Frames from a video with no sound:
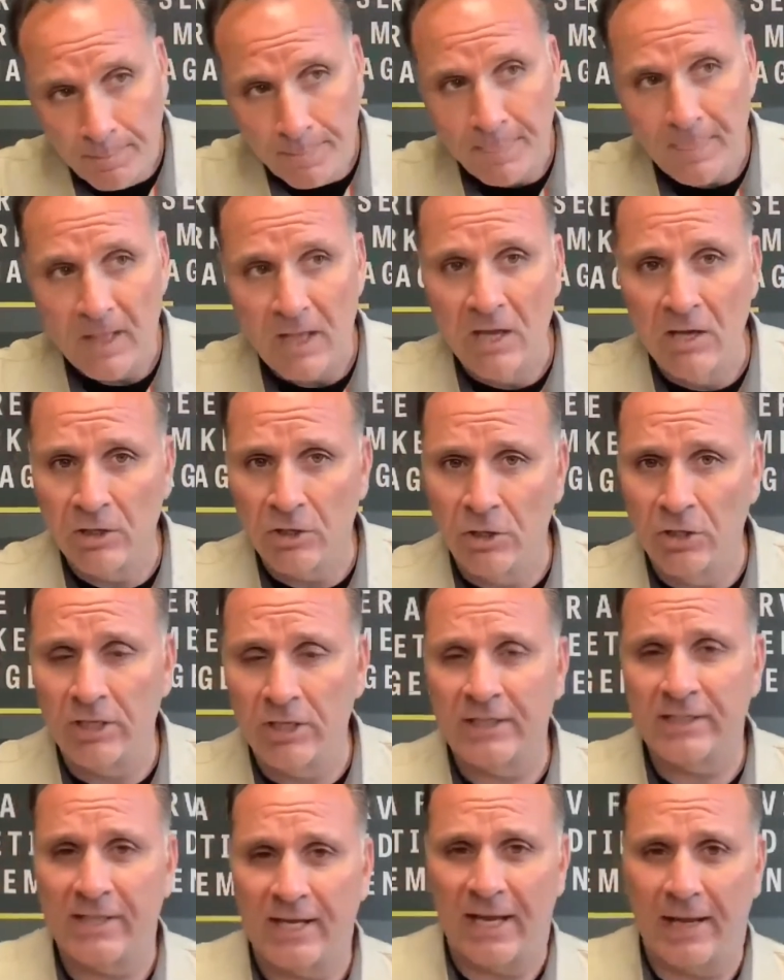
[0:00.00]
A good
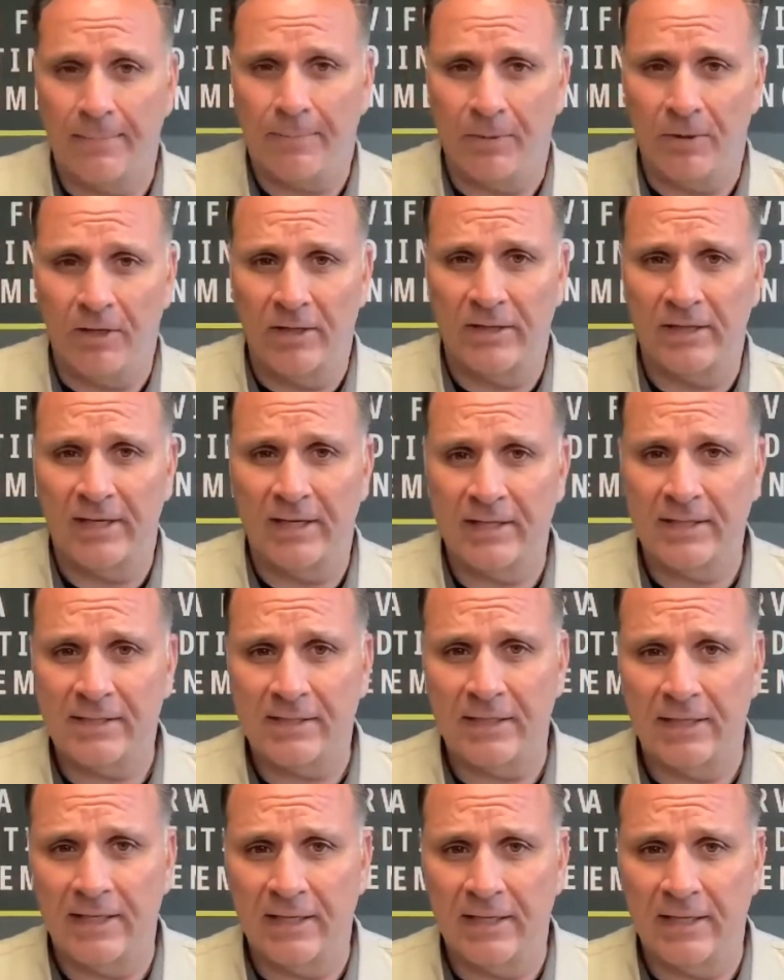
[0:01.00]
example of this
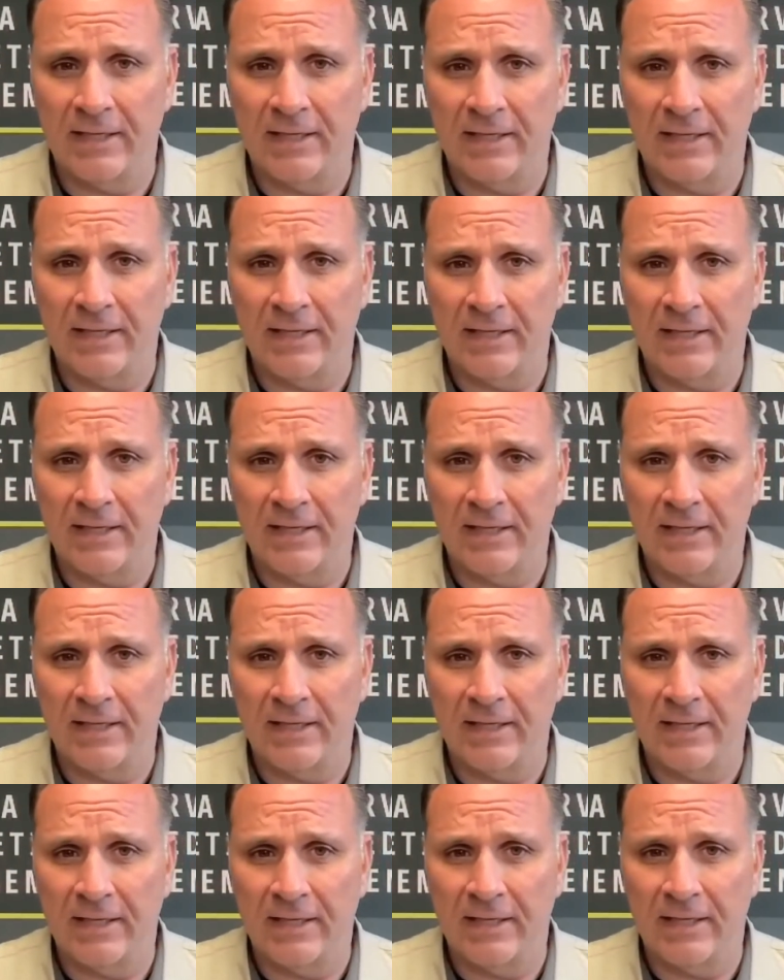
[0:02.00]
is we
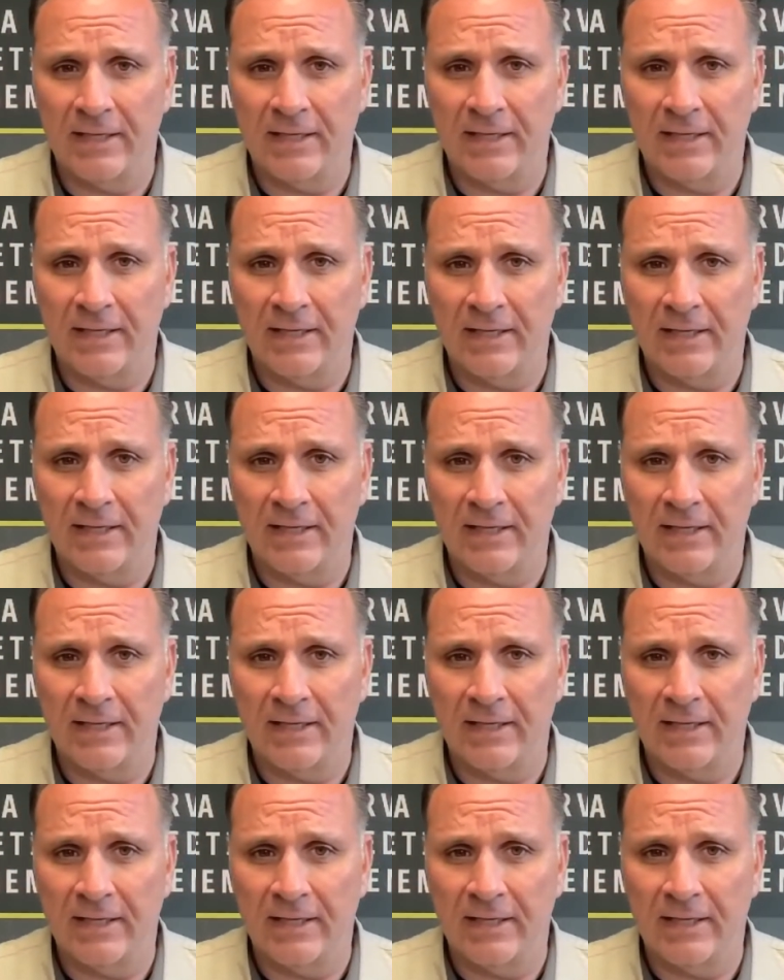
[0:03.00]
do a lot of work for
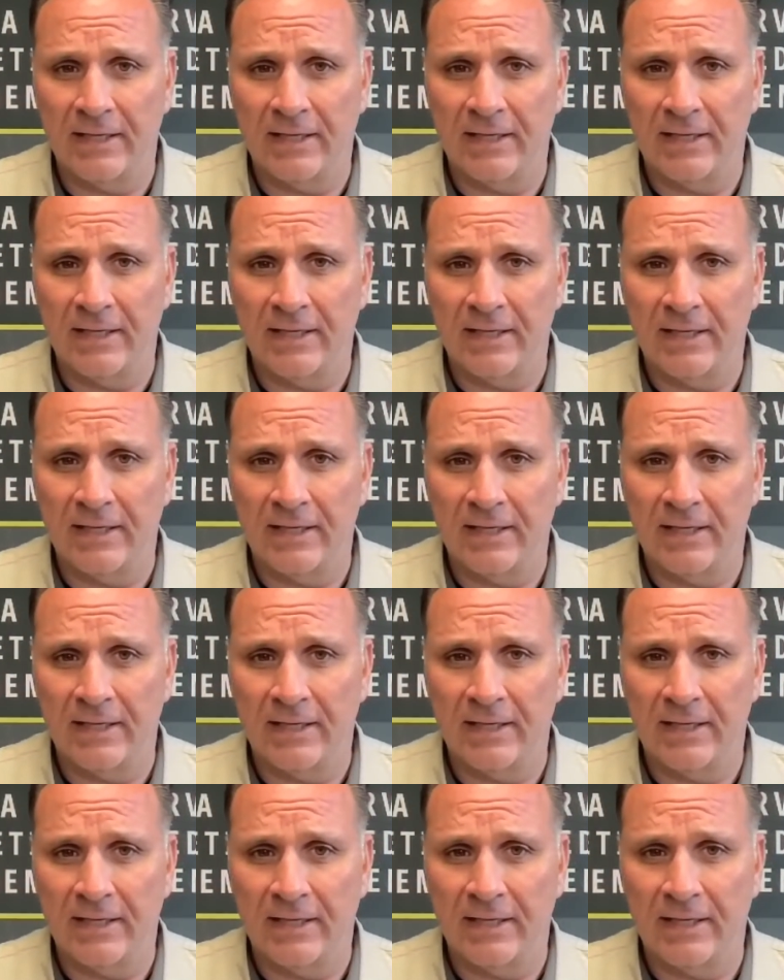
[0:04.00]
people that are
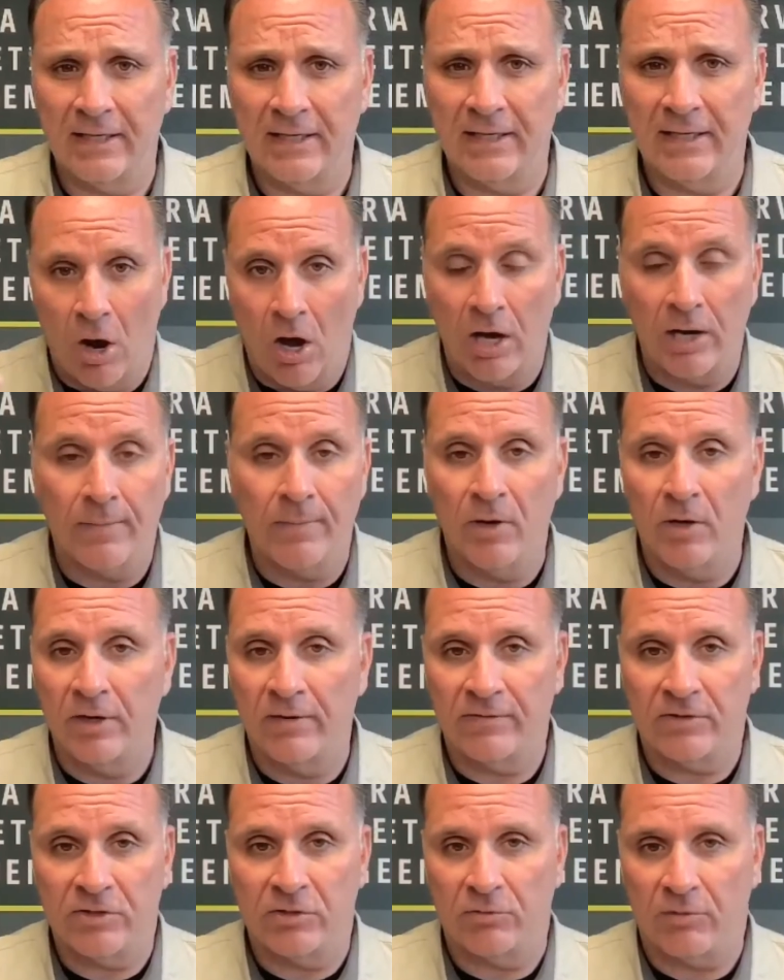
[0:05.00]
in the automotive
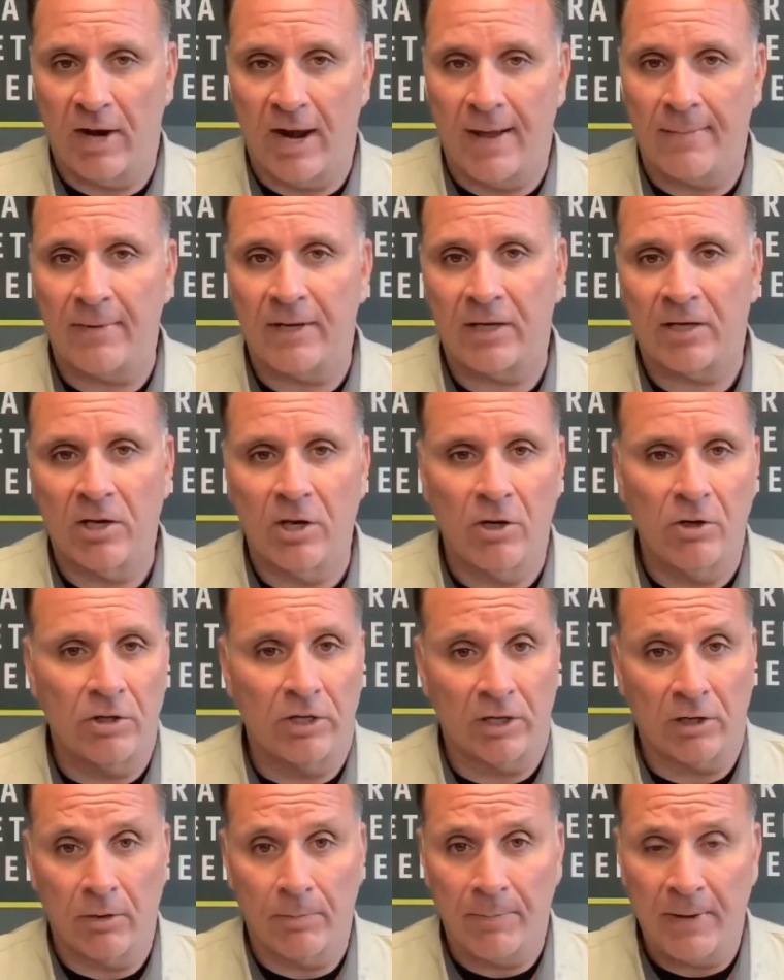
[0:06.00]
ceramic coating
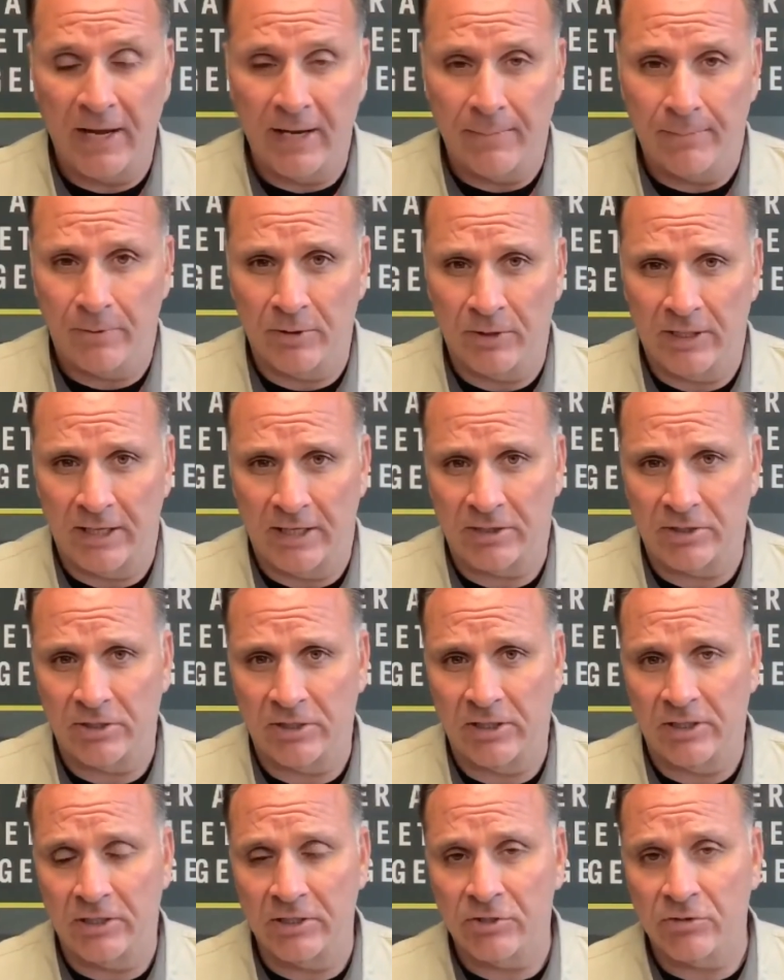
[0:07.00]
or paint protection
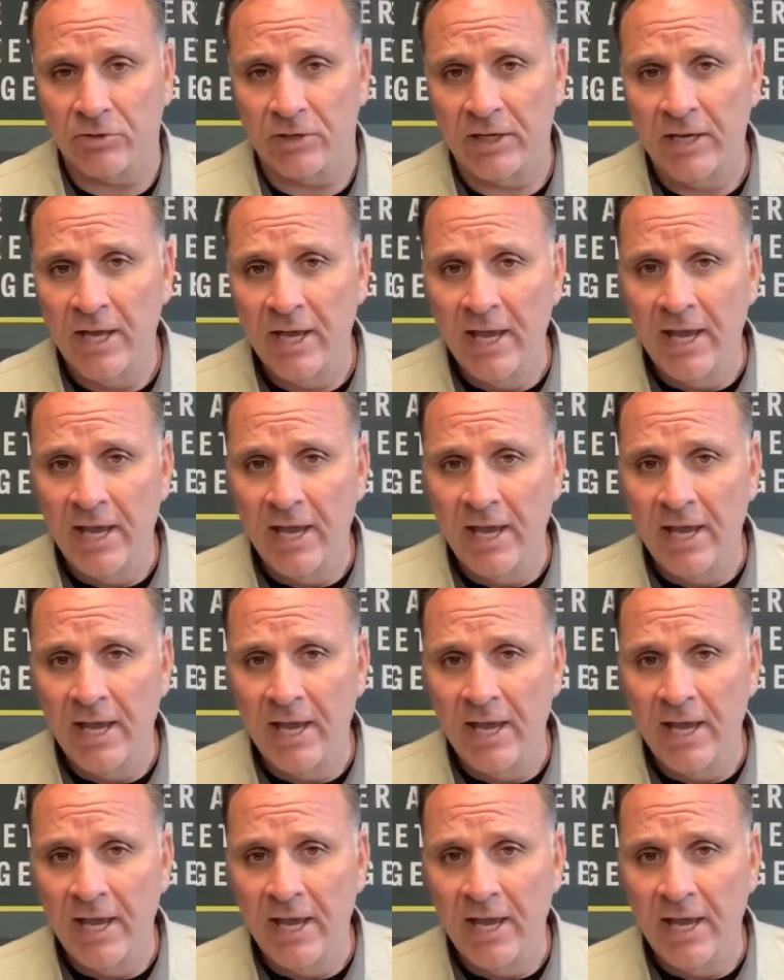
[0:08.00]
industry.